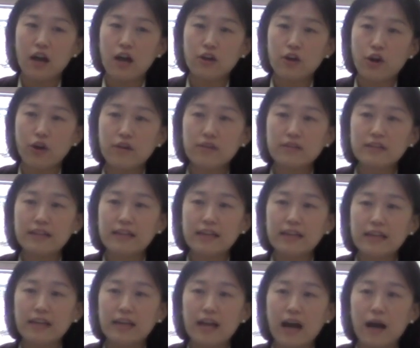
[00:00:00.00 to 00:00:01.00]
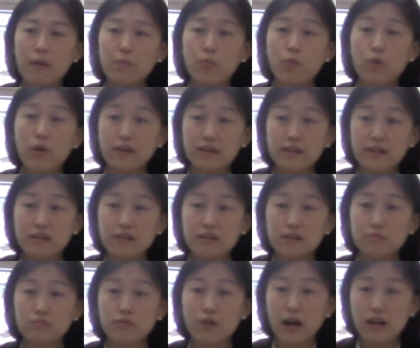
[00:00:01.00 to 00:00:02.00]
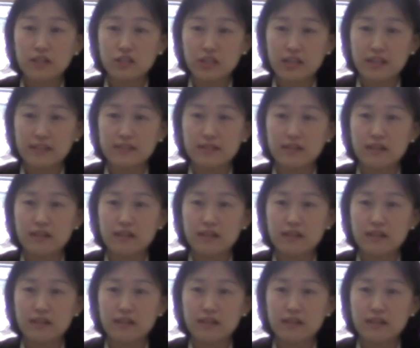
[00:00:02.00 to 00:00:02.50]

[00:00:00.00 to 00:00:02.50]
Currently, I'm working on a project